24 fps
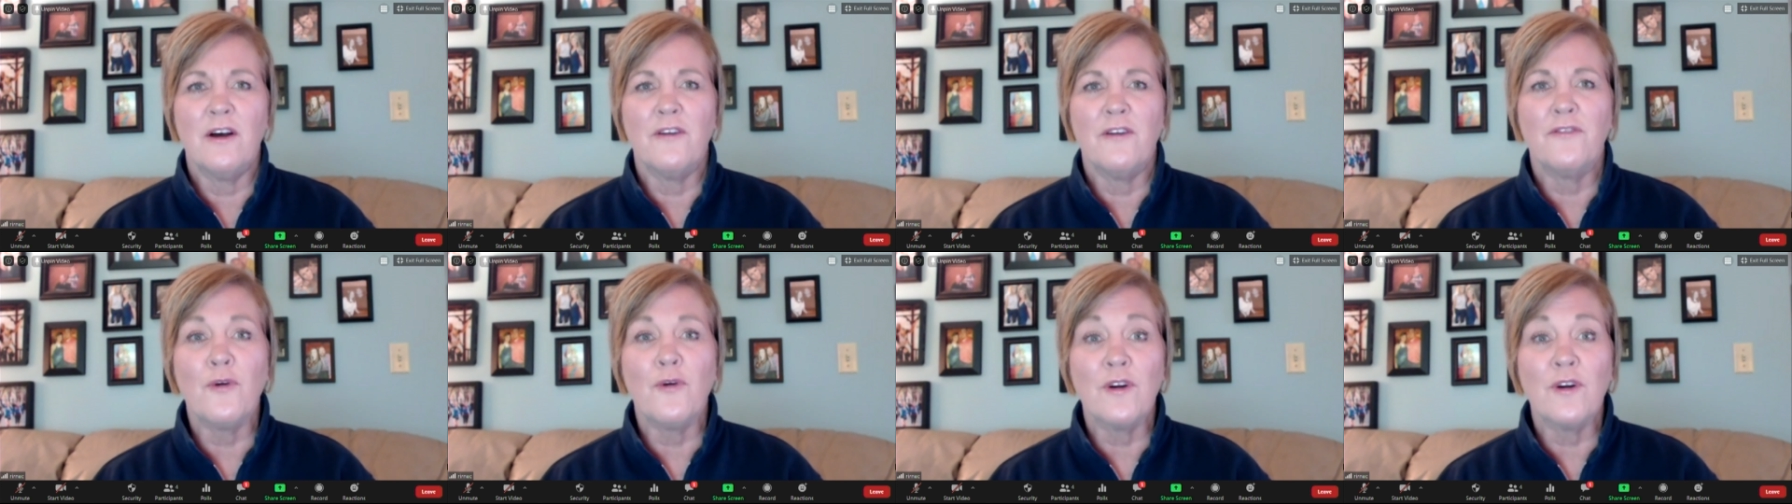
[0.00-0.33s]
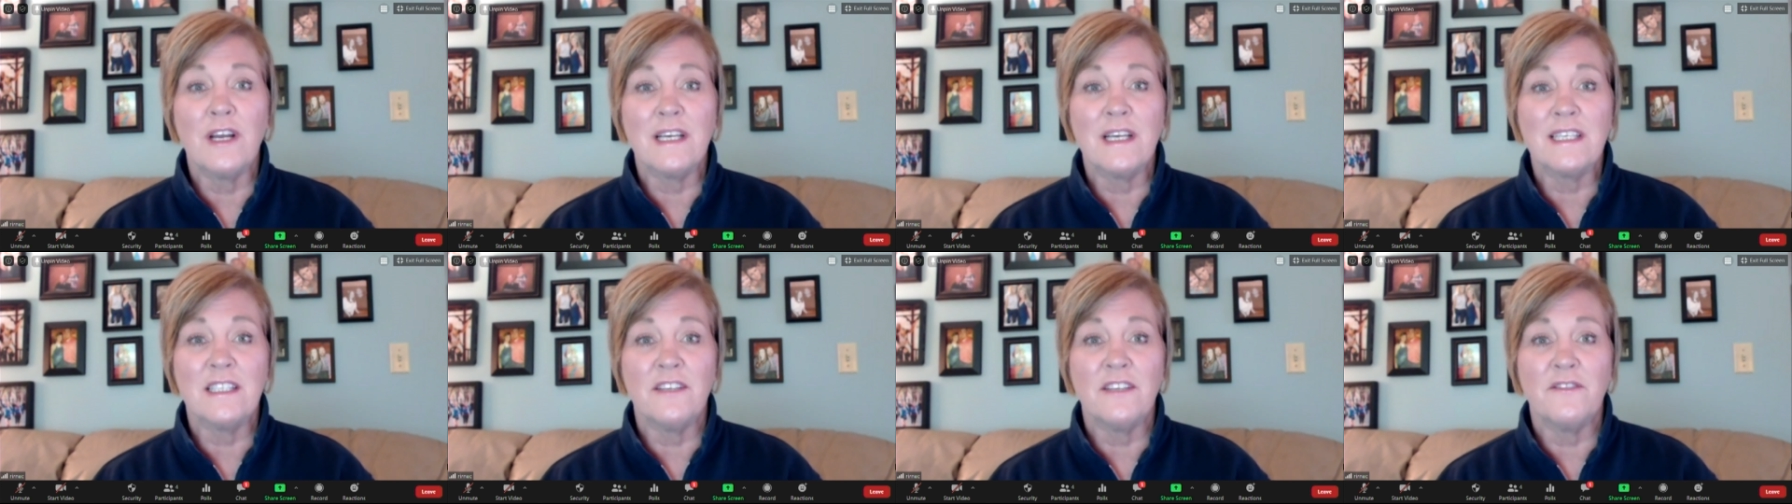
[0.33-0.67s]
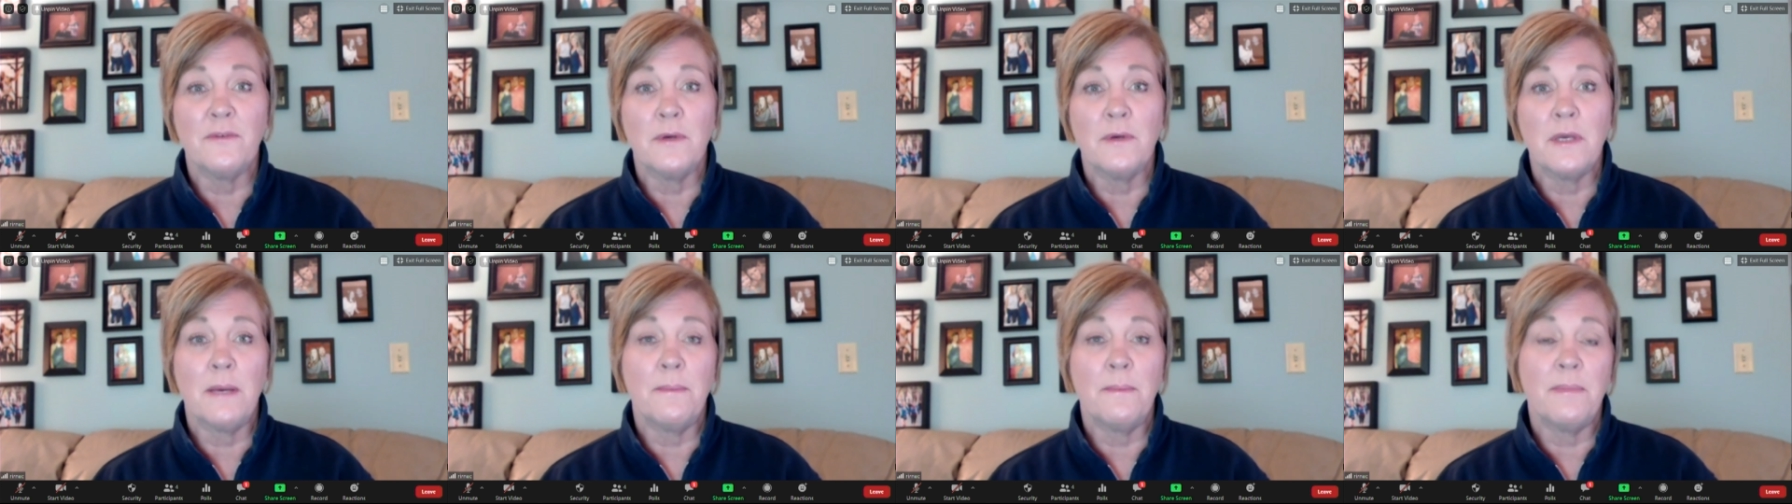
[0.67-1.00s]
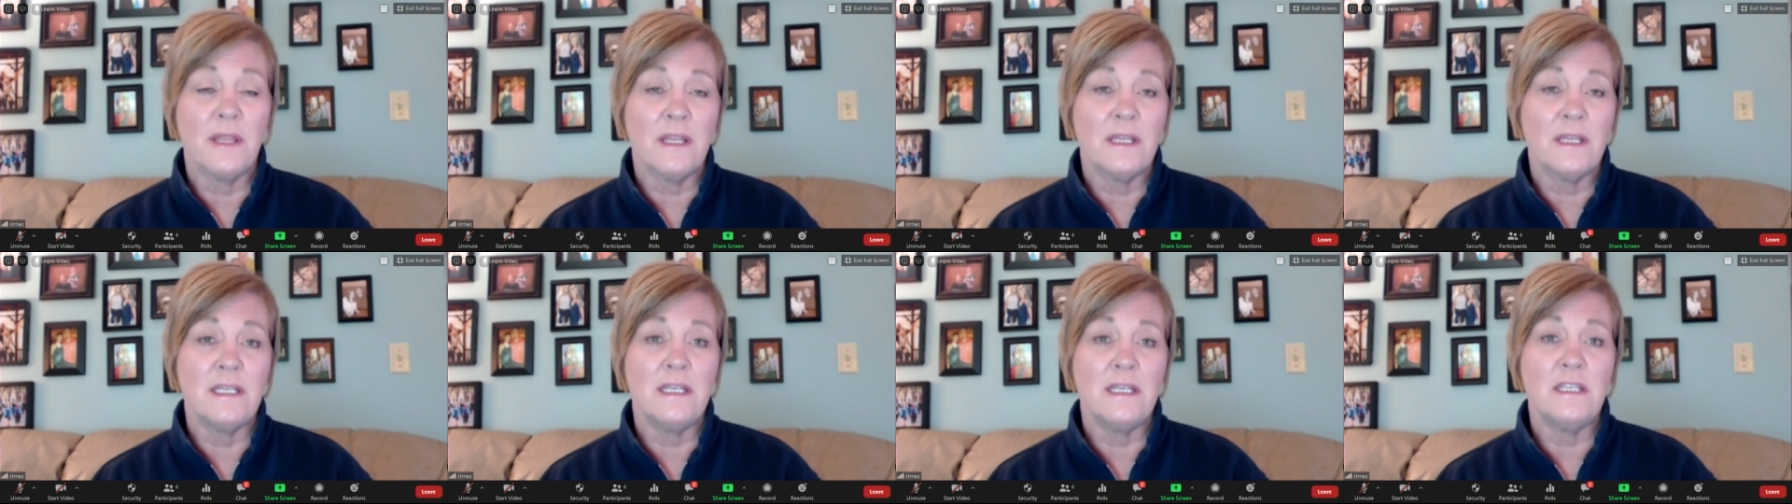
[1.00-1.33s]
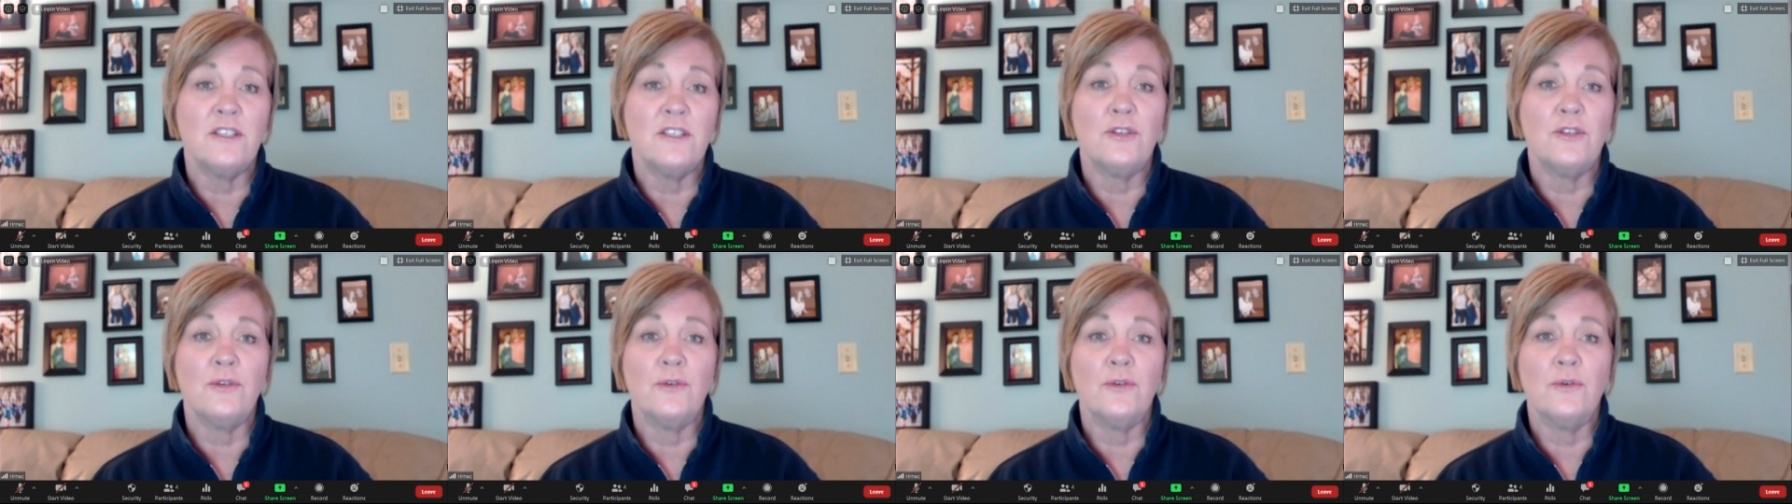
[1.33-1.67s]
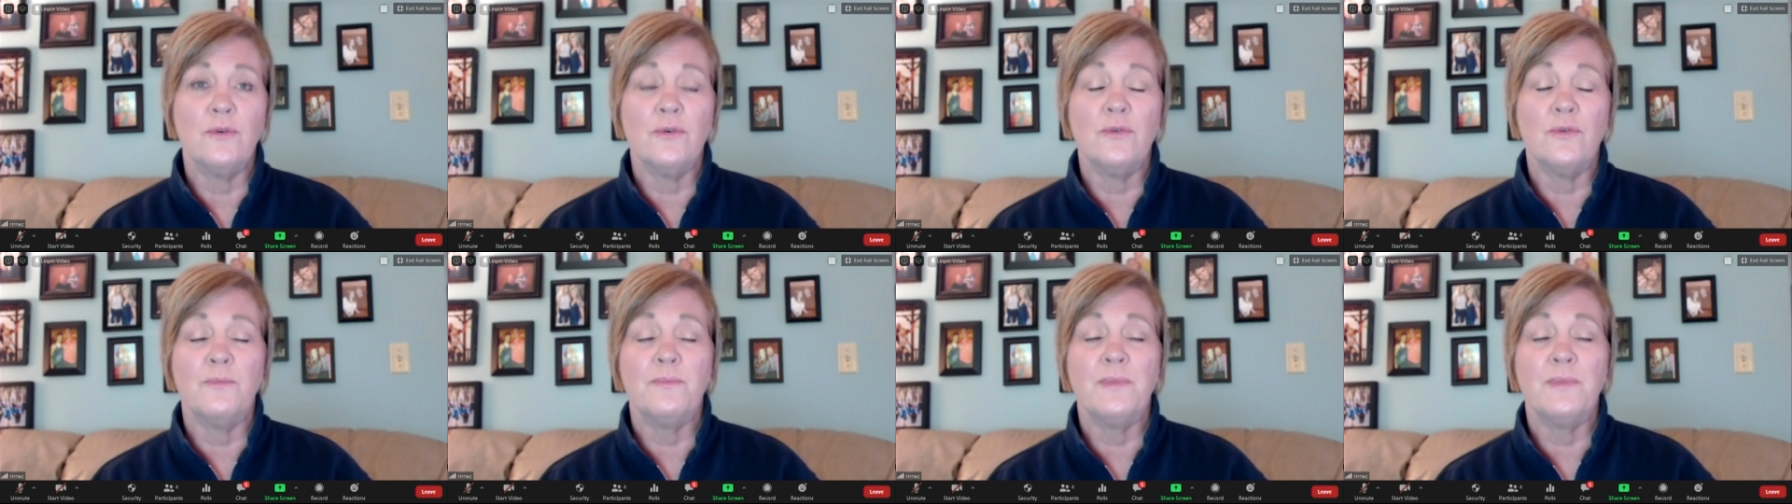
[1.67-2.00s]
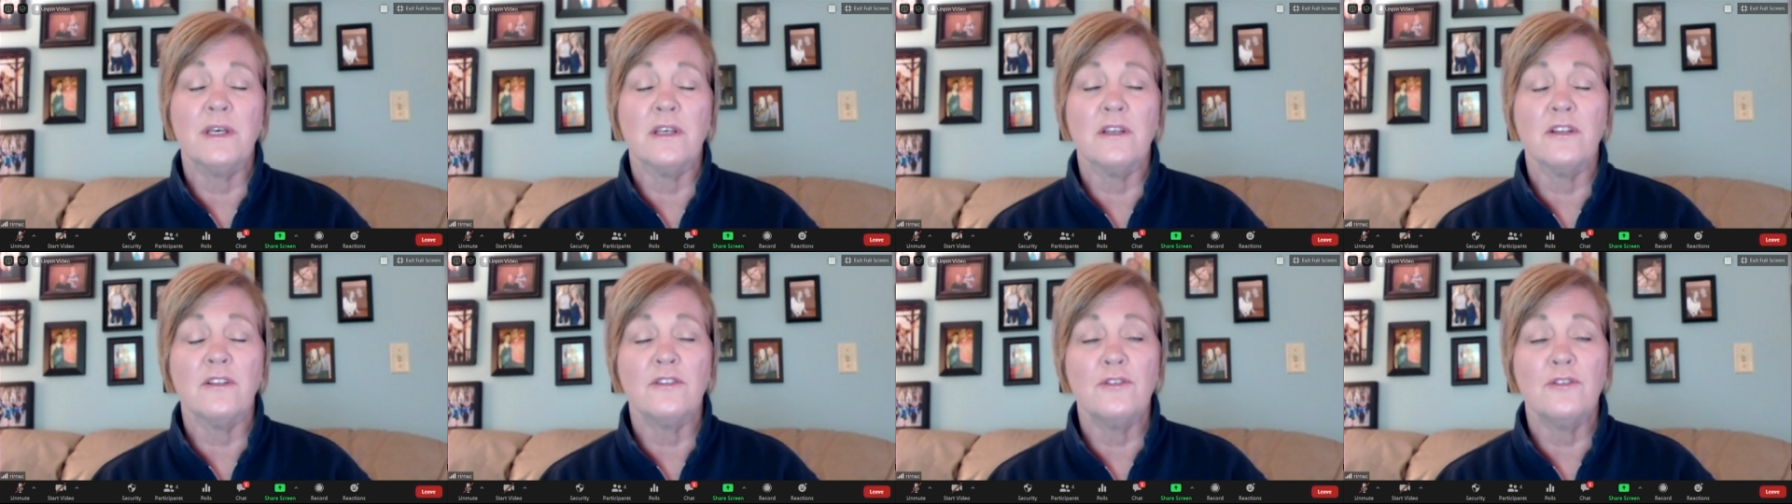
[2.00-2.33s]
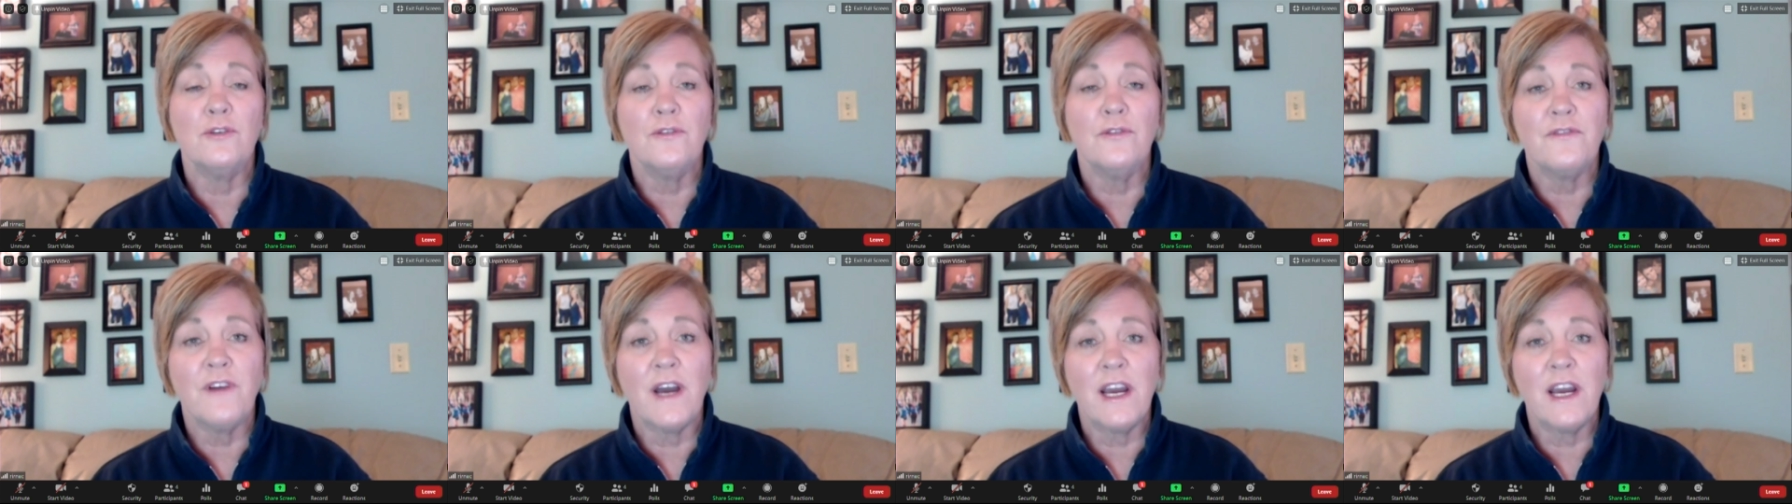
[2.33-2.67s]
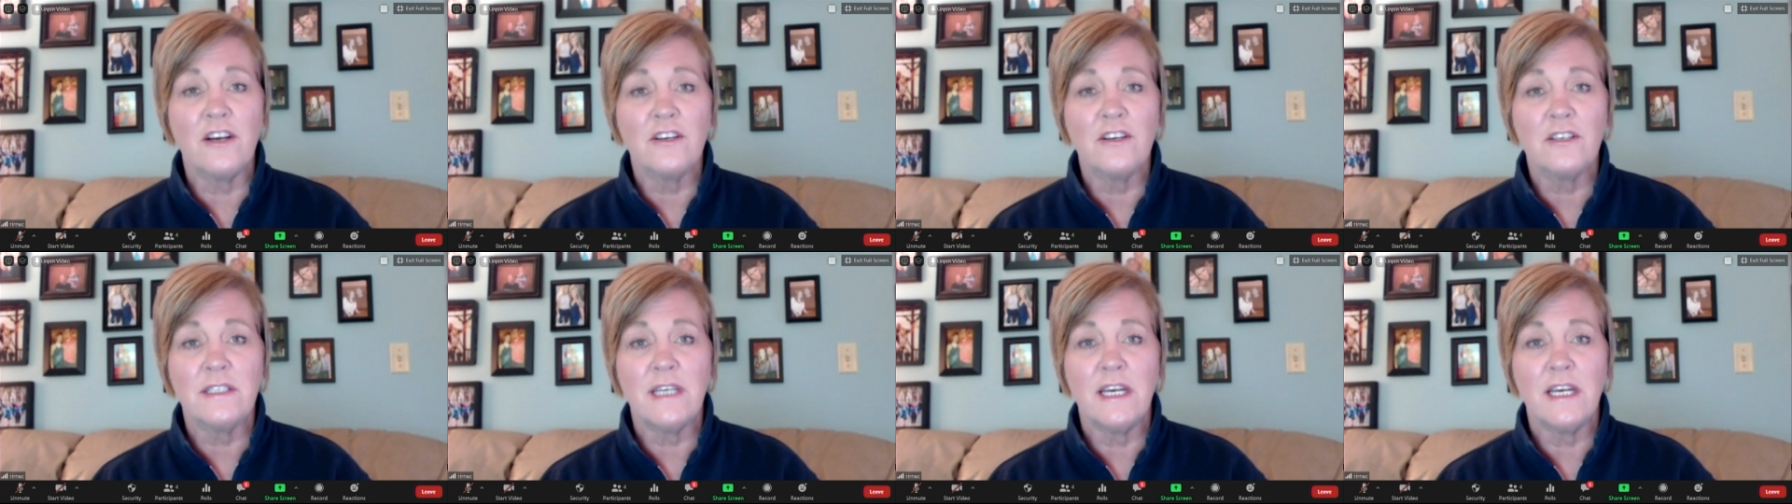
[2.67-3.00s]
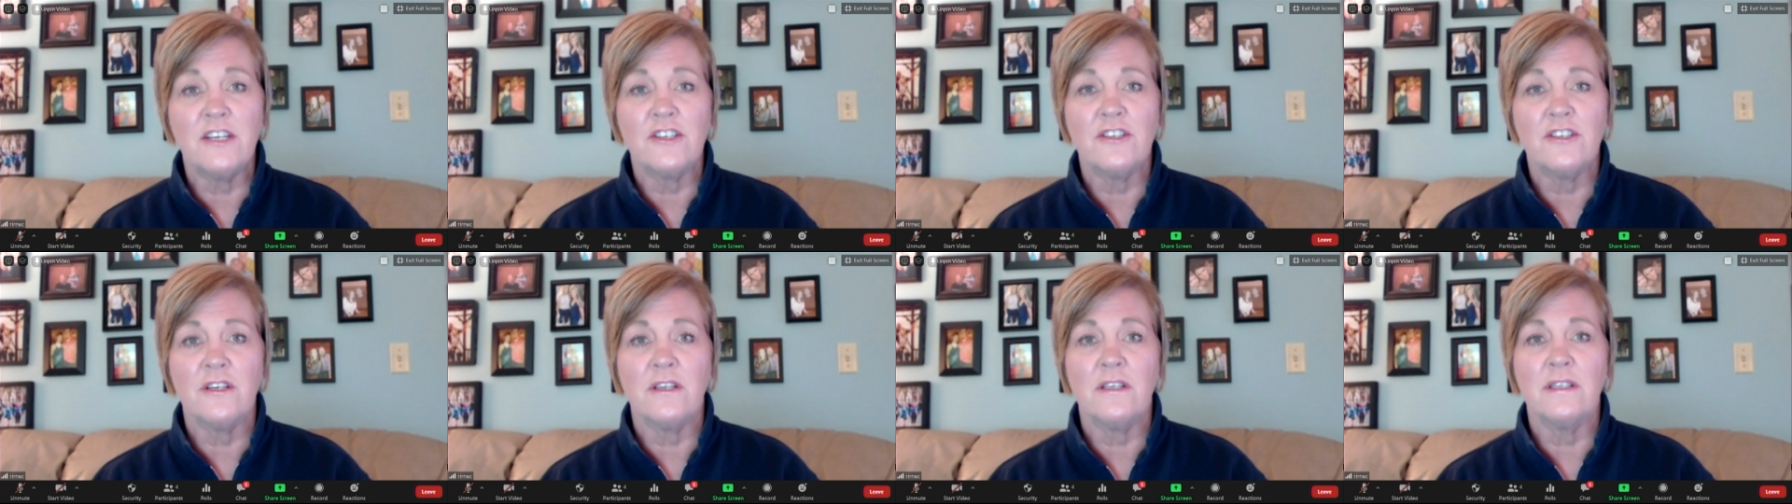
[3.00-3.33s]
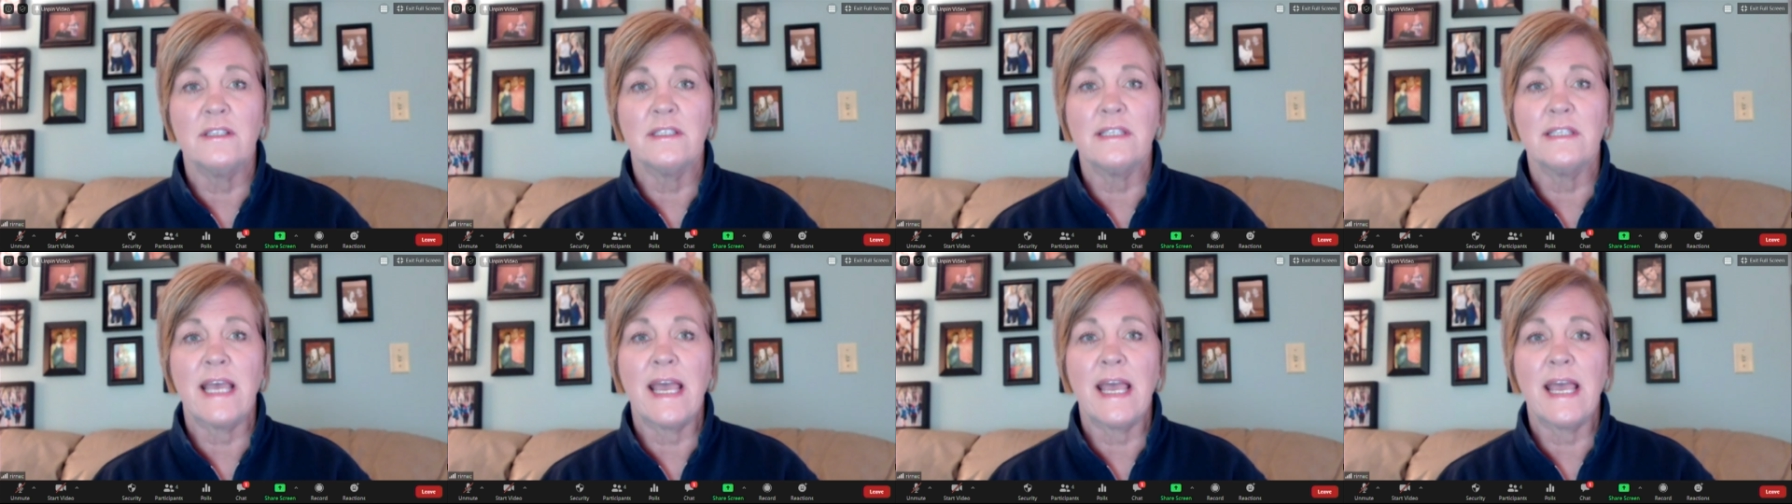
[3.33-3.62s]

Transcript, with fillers: afford us the ability to build new fire stations